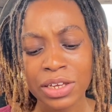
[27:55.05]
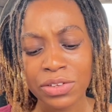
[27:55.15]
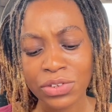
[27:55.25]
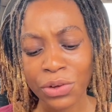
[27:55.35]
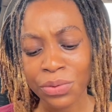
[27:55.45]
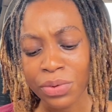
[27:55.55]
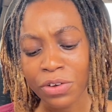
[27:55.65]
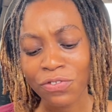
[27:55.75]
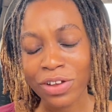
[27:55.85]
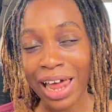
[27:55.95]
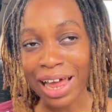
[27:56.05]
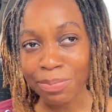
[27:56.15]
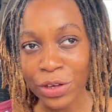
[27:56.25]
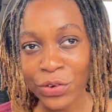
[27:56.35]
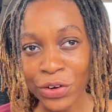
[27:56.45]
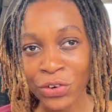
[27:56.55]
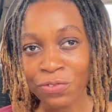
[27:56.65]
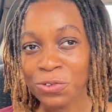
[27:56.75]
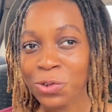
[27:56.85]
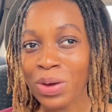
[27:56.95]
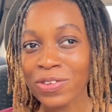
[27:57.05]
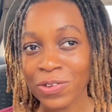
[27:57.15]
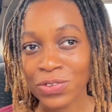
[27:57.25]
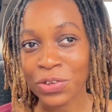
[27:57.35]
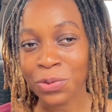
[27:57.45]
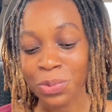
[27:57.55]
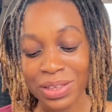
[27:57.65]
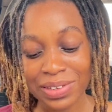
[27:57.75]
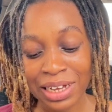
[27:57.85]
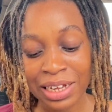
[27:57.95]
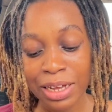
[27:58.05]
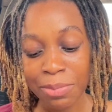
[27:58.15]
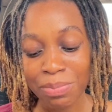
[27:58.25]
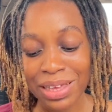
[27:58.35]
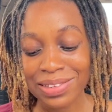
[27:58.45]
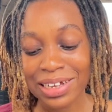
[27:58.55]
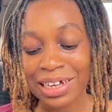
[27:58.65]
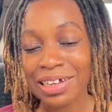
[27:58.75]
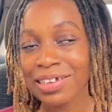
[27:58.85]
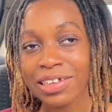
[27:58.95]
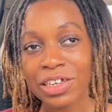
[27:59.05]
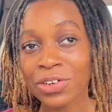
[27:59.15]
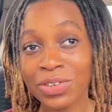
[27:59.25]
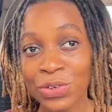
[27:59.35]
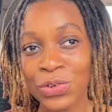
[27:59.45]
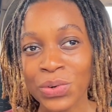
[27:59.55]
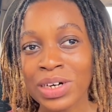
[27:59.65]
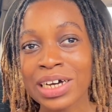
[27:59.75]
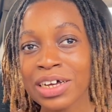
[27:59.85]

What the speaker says: So for that period of 2 weeks or so, Winter, Peter, the dog,